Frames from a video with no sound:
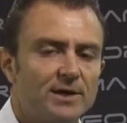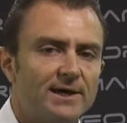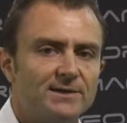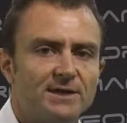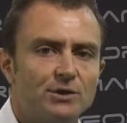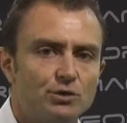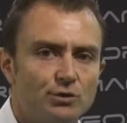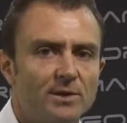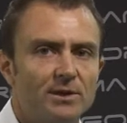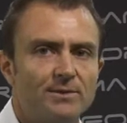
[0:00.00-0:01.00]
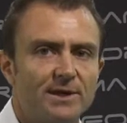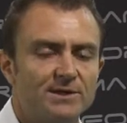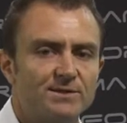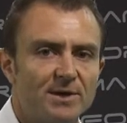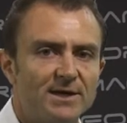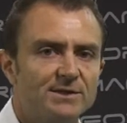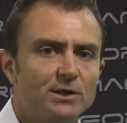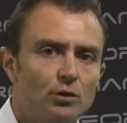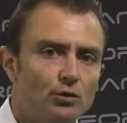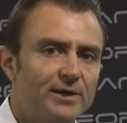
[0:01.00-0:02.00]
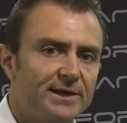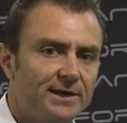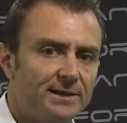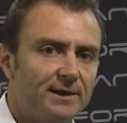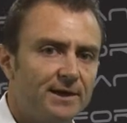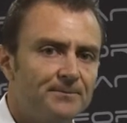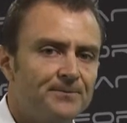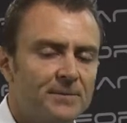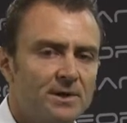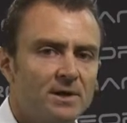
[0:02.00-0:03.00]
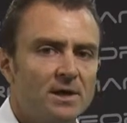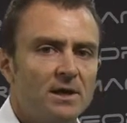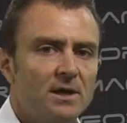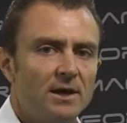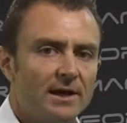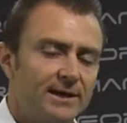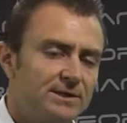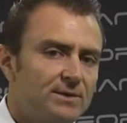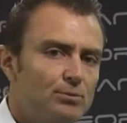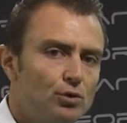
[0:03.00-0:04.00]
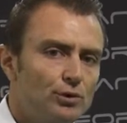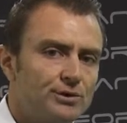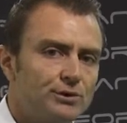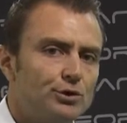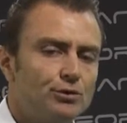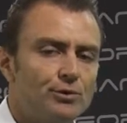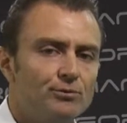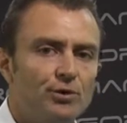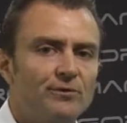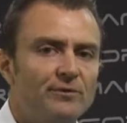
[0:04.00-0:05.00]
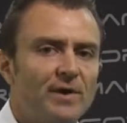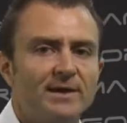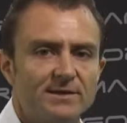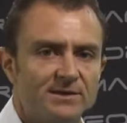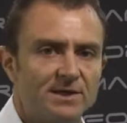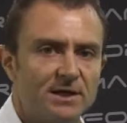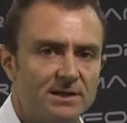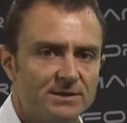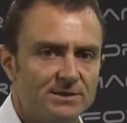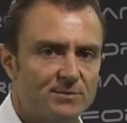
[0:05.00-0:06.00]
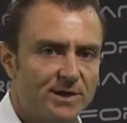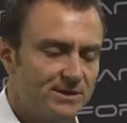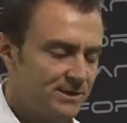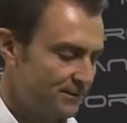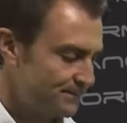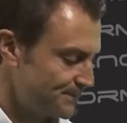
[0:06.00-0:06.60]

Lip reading: has a 2mm spacer already in there. It's important to remove and discard this spacer.